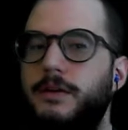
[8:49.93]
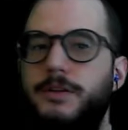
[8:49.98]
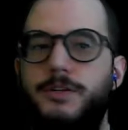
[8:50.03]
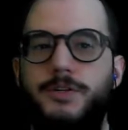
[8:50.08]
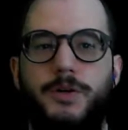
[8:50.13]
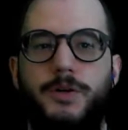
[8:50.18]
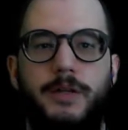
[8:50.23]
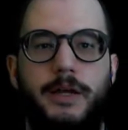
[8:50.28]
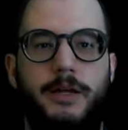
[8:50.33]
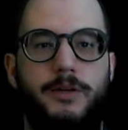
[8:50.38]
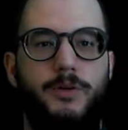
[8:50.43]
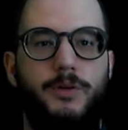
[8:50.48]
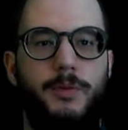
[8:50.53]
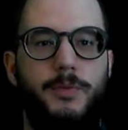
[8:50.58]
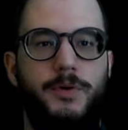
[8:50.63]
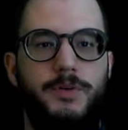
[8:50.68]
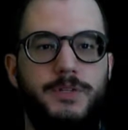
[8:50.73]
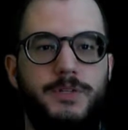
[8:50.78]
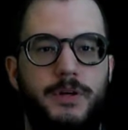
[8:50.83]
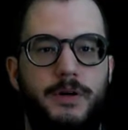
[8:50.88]
do it like
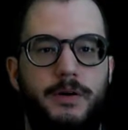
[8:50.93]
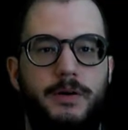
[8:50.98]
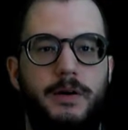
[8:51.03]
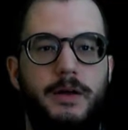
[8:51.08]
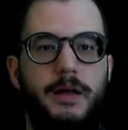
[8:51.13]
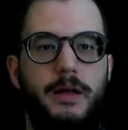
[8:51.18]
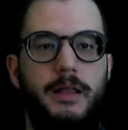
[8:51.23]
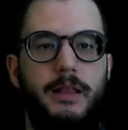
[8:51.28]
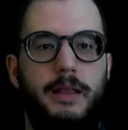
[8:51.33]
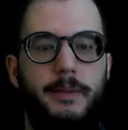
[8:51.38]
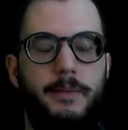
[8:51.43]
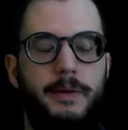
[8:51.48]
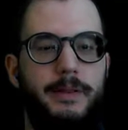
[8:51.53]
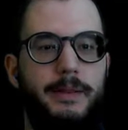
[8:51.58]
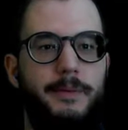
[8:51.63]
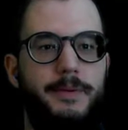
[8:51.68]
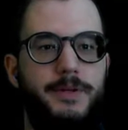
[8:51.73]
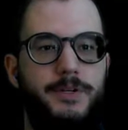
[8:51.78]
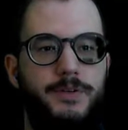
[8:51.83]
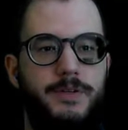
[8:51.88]
normal. So let
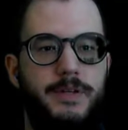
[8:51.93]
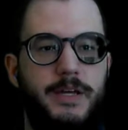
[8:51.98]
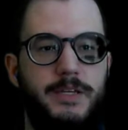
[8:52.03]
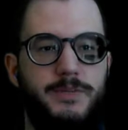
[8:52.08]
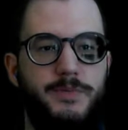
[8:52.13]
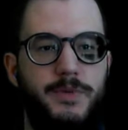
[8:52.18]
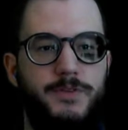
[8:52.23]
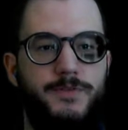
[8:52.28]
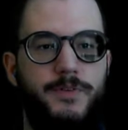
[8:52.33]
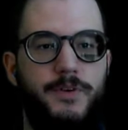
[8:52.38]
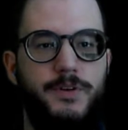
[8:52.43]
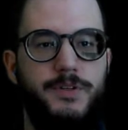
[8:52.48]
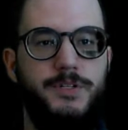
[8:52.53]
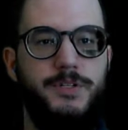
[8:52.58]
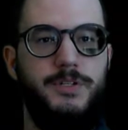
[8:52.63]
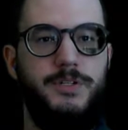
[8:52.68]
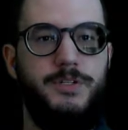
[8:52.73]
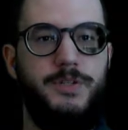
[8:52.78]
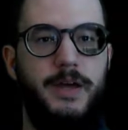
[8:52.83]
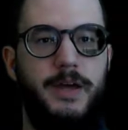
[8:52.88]
me do Desmos
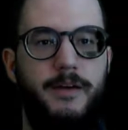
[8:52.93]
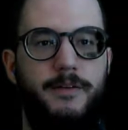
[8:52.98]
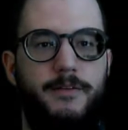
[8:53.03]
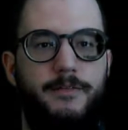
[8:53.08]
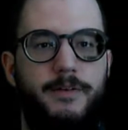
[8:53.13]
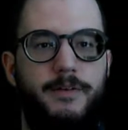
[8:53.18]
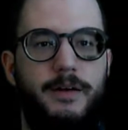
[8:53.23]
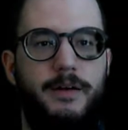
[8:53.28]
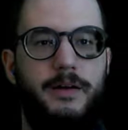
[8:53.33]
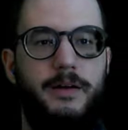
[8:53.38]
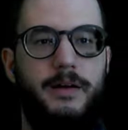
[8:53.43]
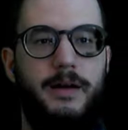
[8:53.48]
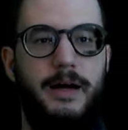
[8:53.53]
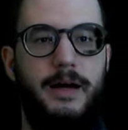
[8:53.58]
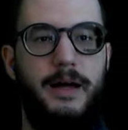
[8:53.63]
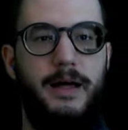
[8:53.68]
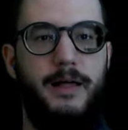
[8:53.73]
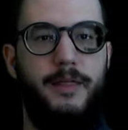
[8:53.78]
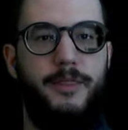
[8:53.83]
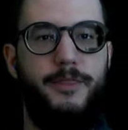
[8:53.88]
first. So
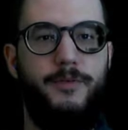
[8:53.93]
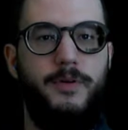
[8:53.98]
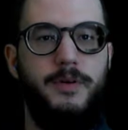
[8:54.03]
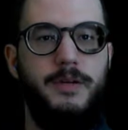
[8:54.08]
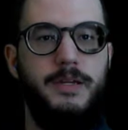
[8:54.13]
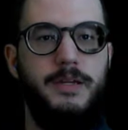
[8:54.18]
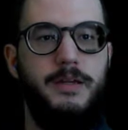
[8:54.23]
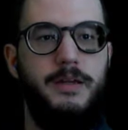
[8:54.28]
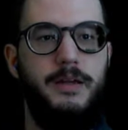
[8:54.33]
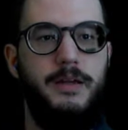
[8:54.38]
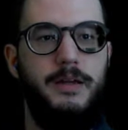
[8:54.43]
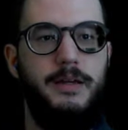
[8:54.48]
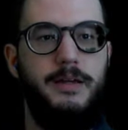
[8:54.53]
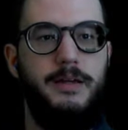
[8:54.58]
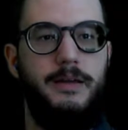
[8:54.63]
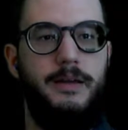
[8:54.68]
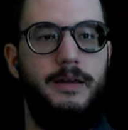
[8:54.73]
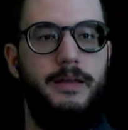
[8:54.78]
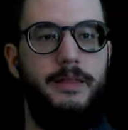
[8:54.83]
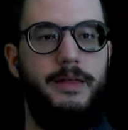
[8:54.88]
I have 3
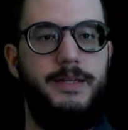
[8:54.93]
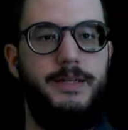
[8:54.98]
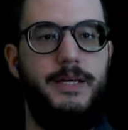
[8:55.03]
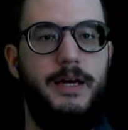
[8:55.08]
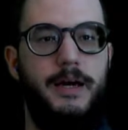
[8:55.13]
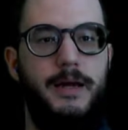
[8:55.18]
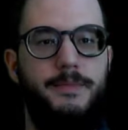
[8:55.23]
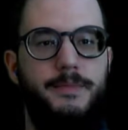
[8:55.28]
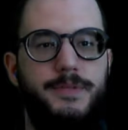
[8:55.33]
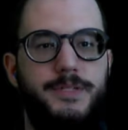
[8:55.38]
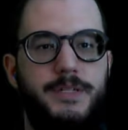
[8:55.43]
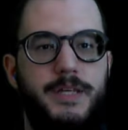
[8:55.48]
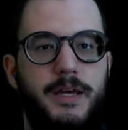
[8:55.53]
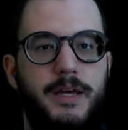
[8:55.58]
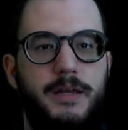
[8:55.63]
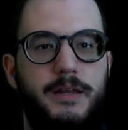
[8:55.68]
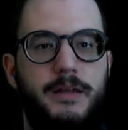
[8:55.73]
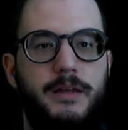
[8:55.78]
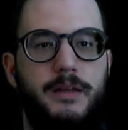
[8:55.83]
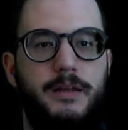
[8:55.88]
and times
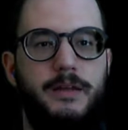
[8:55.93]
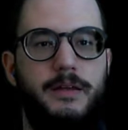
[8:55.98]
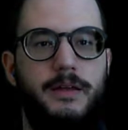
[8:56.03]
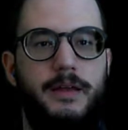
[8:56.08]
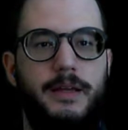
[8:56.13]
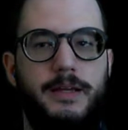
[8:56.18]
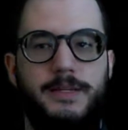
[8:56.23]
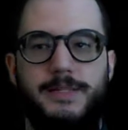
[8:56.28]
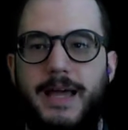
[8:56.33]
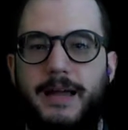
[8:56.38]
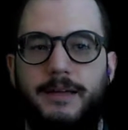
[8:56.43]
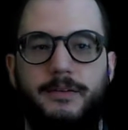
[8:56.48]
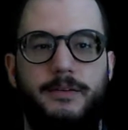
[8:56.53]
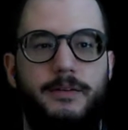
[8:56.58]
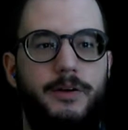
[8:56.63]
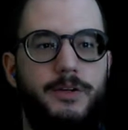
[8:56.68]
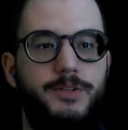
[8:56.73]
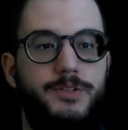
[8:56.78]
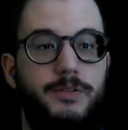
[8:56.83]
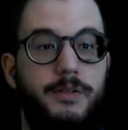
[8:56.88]
10, exactly.
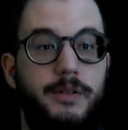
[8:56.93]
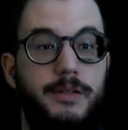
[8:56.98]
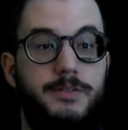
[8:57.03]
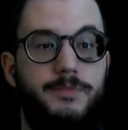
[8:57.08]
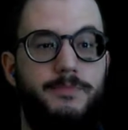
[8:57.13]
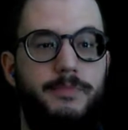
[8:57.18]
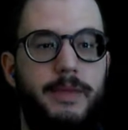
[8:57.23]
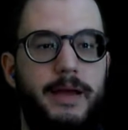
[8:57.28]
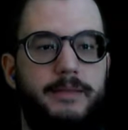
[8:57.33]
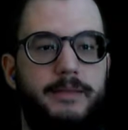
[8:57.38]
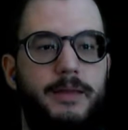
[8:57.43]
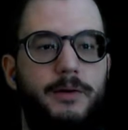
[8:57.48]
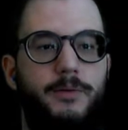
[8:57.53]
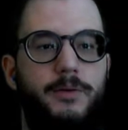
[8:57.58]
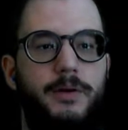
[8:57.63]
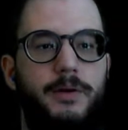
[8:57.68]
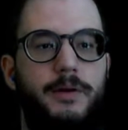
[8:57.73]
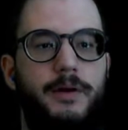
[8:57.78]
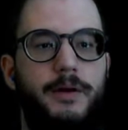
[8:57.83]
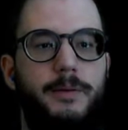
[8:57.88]
Let's back that
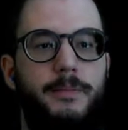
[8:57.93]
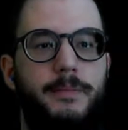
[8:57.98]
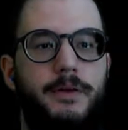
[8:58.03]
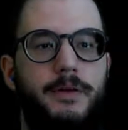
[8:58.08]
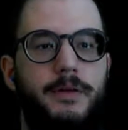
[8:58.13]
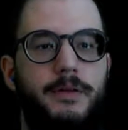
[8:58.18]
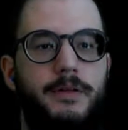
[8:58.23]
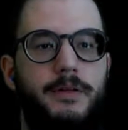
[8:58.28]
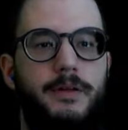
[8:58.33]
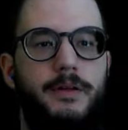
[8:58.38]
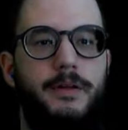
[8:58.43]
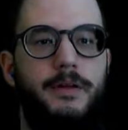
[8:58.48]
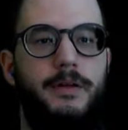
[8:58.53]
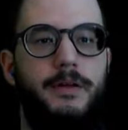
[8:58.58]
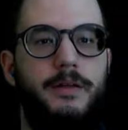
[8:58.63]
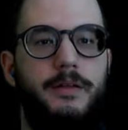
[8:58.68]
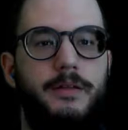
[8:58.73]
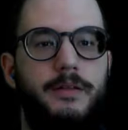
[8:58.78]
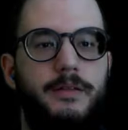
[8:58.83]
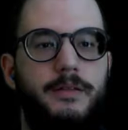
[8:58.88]
one up.
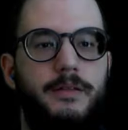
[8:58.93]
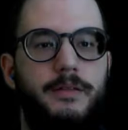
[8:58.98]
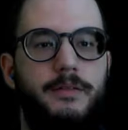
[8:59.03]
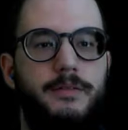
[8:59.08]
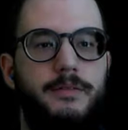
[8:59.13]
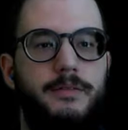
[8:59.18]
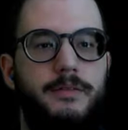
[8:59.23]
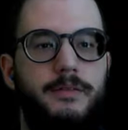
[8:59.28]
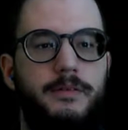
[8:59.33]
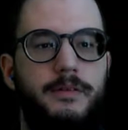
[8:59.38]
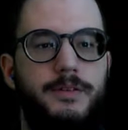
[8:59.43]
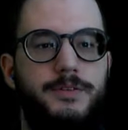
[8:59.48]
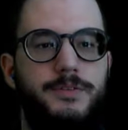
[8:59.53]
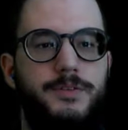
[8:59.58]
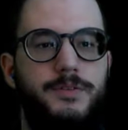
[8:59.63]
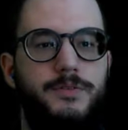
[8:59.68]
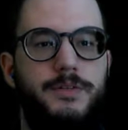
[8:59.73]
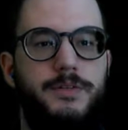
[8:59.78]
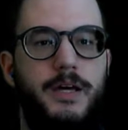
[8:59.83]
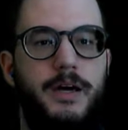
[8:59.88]
Let's
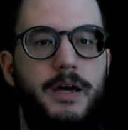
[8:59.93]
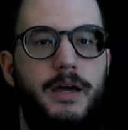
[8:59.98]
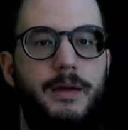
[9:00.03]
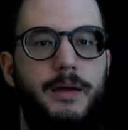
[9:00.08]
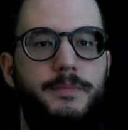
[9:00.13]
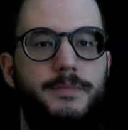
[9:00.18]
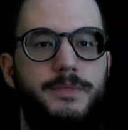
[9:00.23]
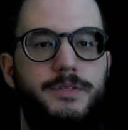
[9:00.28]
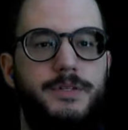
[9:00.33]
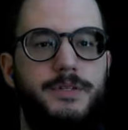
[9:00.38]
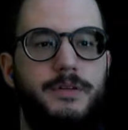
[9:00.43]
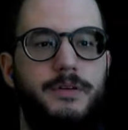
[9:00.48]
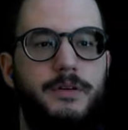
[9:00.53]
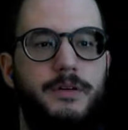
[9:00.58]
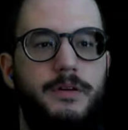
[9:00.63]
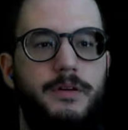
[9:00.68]
do times